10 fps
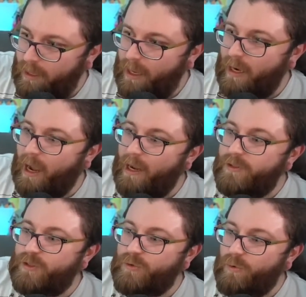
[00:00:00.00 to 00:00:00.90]
and I
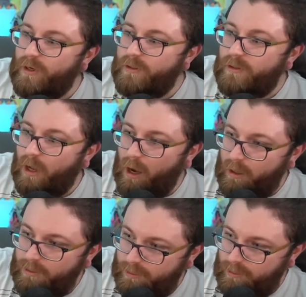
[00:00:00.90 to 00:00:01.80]
just want to
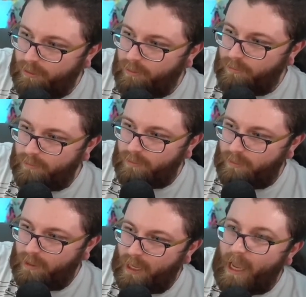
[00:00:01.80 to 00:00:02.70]
talk to you.
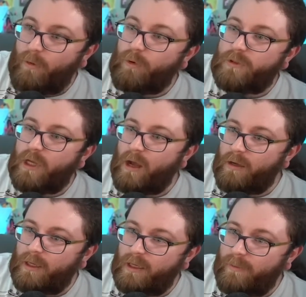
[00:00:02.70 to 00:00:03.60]
And we're
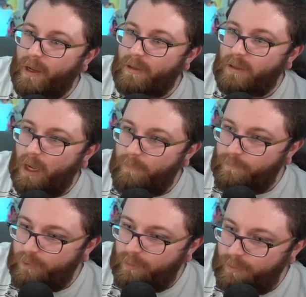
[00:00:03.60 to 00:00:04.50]
talking about
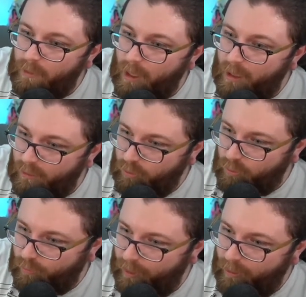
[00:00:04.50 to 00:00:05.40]
comfortable
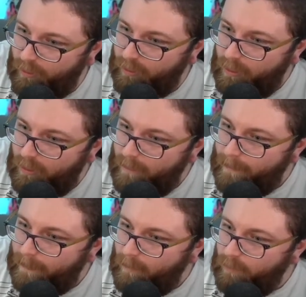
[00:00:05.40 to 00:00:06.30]
underwear,
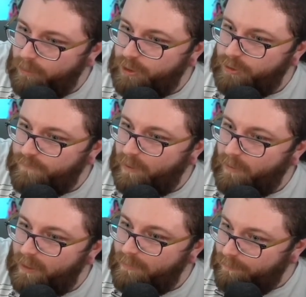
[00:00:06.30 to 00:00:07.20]
which is
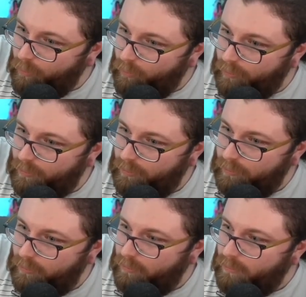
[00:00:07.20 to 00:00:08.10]
very important.
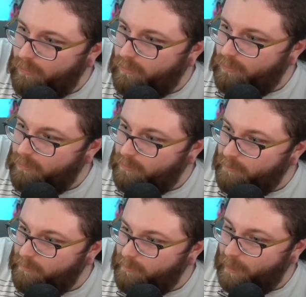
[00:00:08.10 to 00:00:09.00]

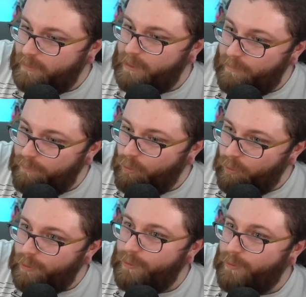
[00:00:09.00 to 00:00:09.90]
That's an
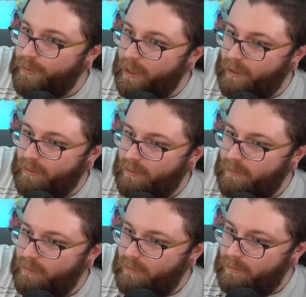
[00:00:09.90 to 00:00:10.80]
important thing.
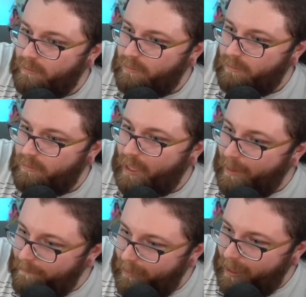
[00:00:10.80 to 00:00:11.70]

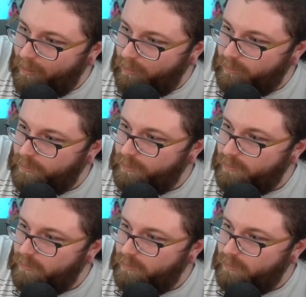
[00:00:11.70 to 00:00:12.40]
That matters.